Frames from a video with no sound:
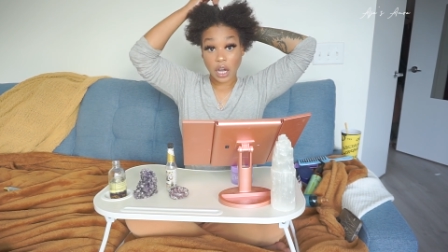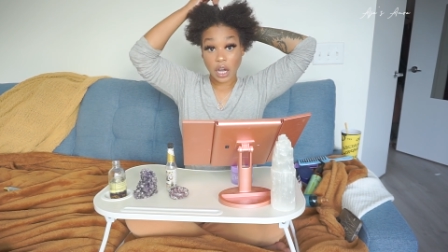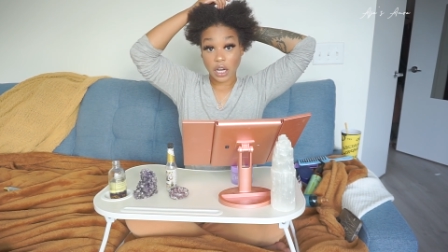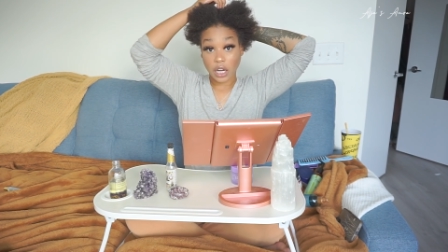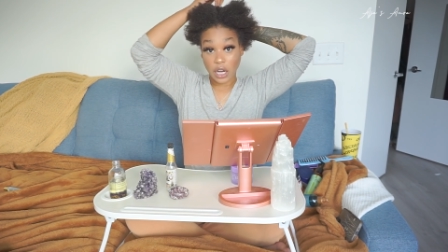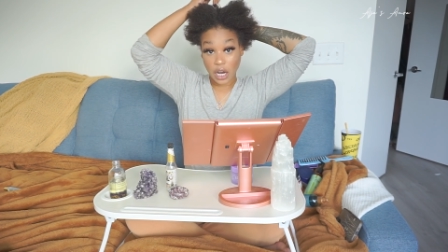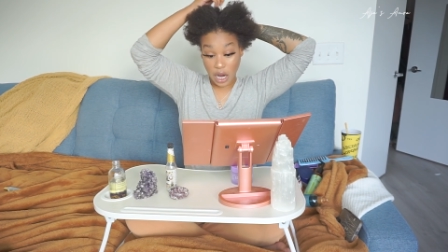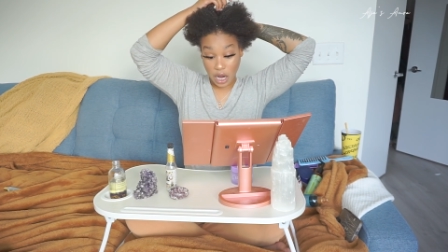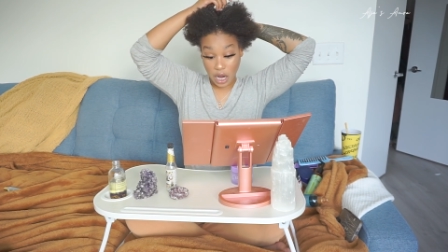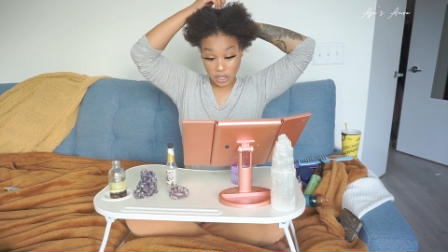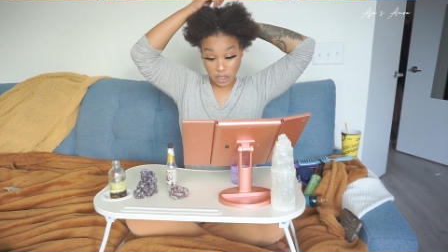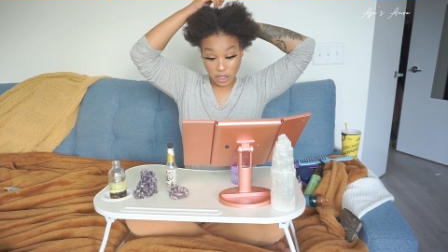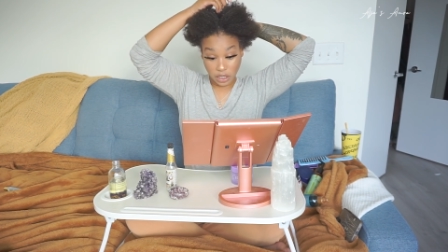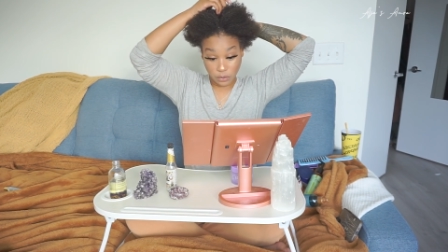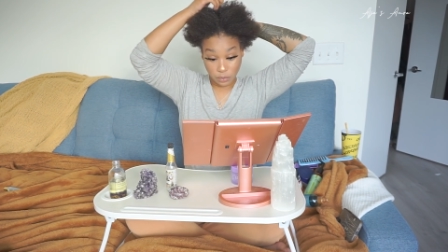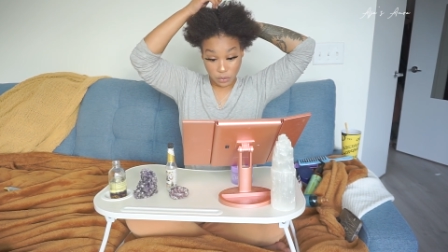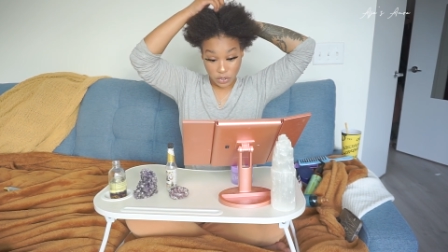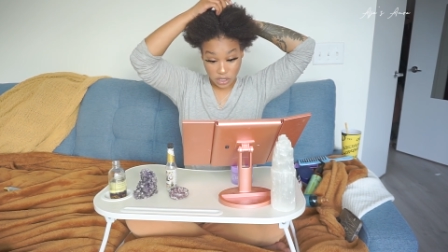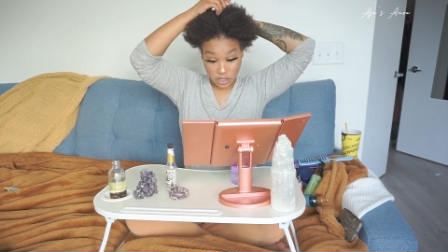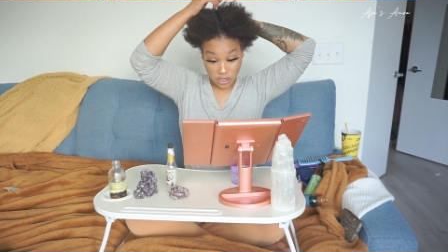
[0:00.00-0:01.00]
godly
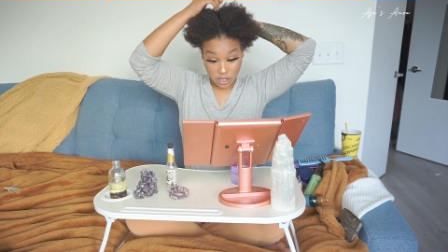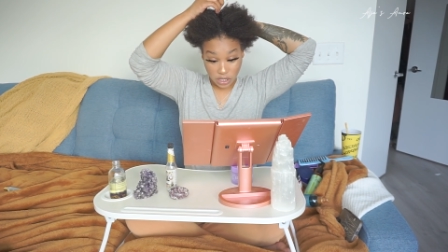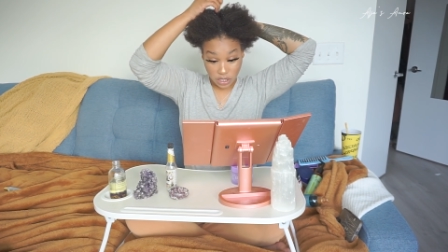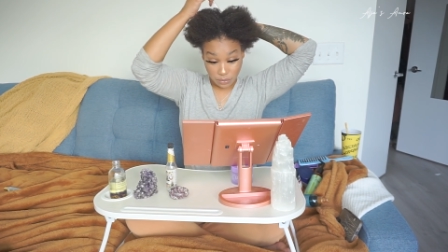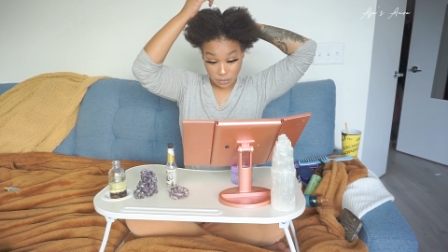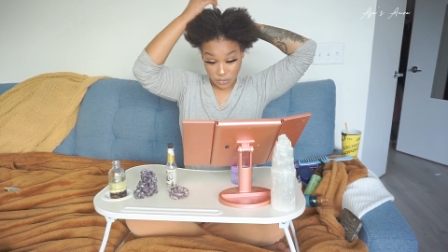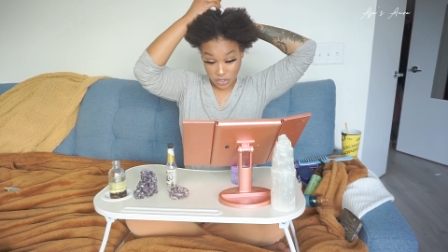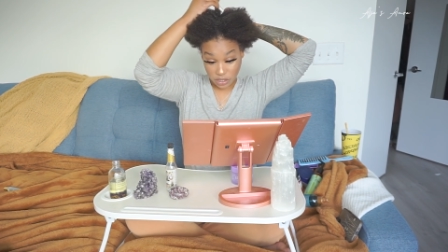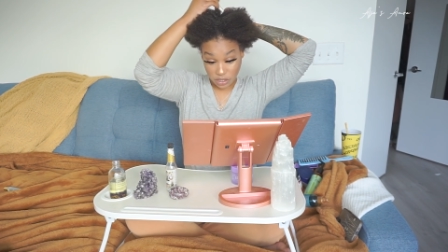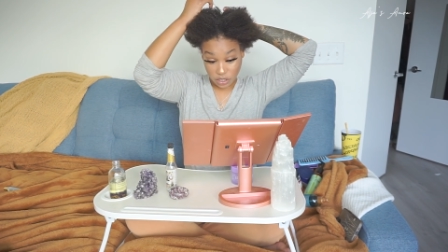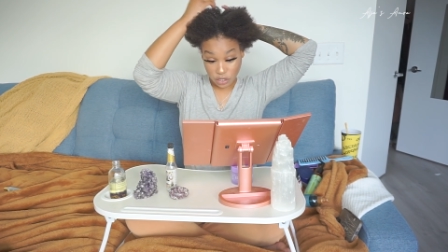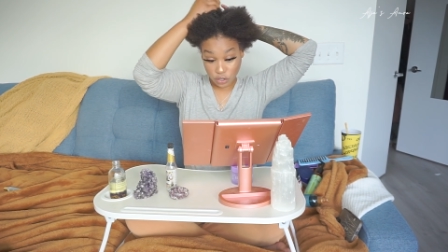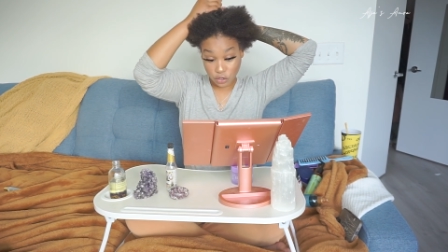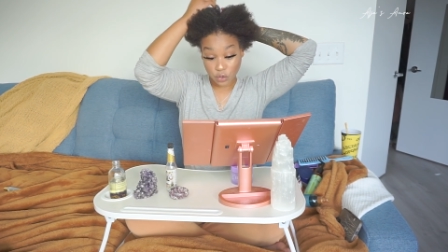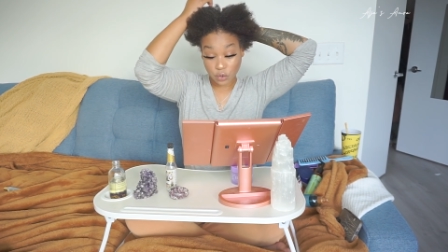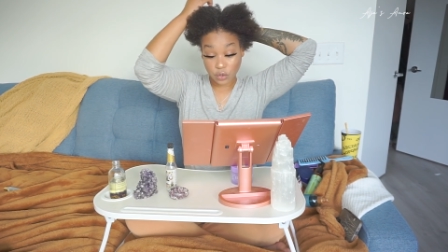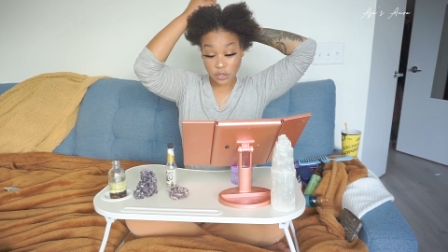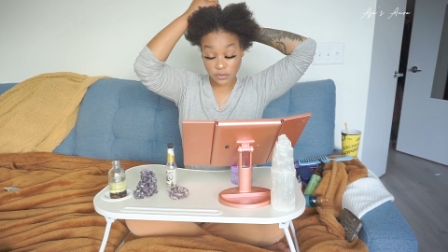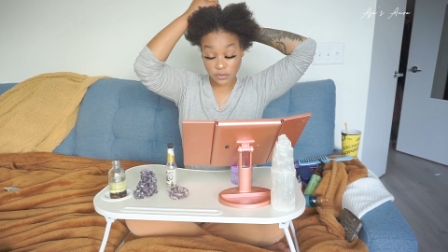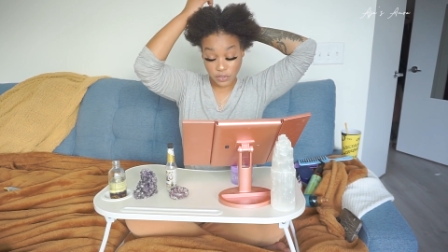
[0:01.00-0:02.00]
wisdom. This is
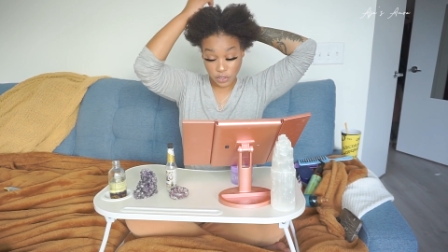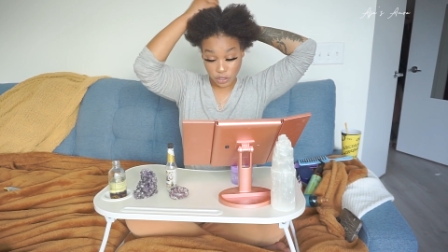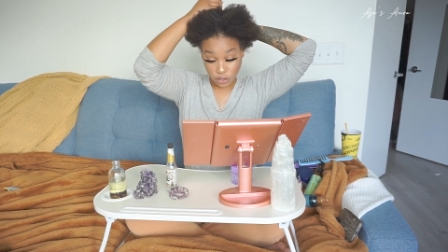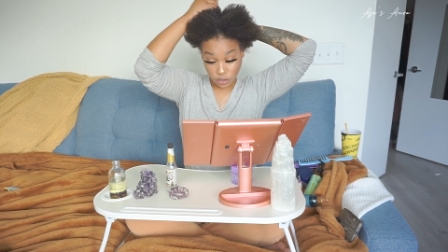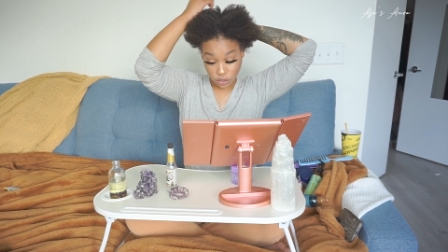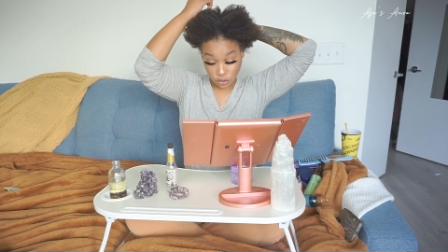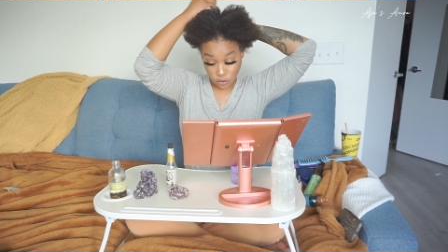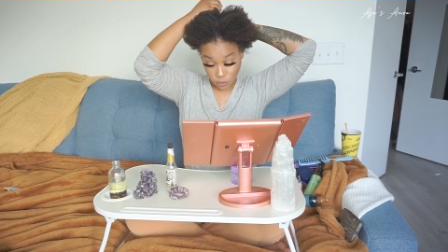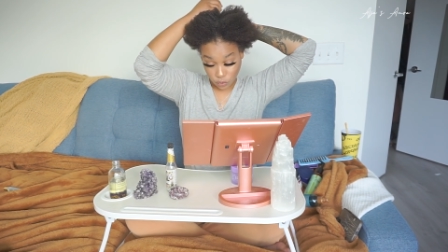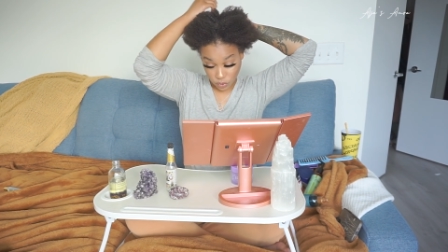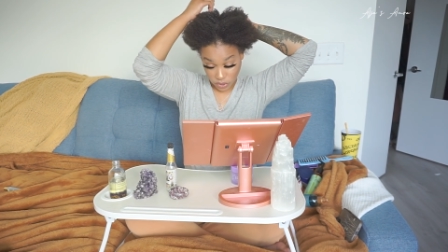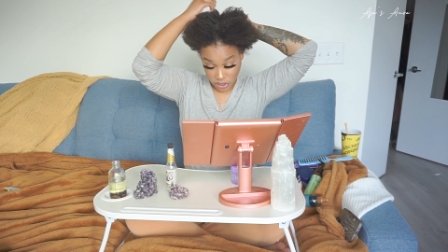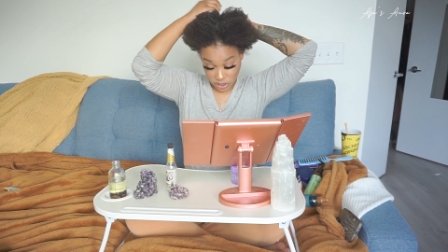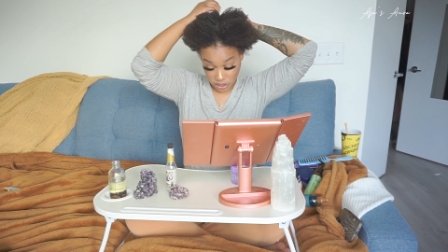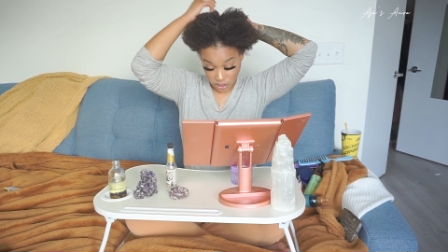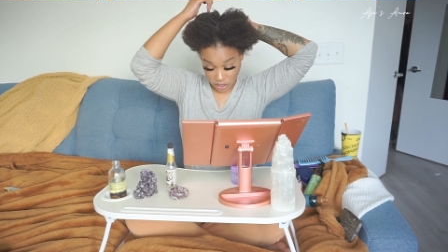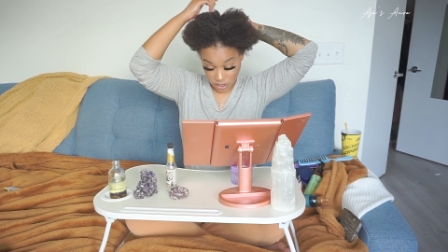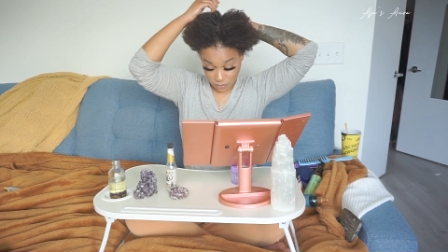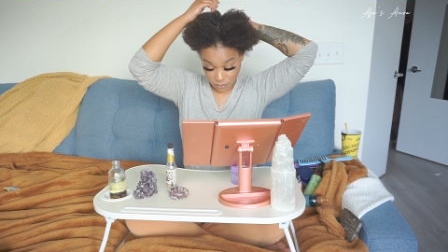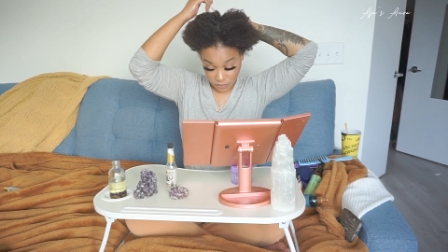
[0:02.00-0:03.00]
universal
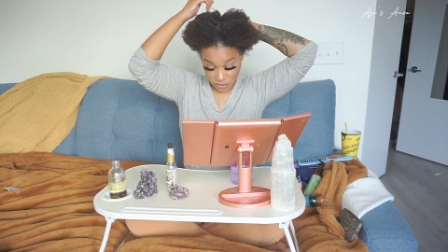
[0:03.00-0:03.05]
wisdom.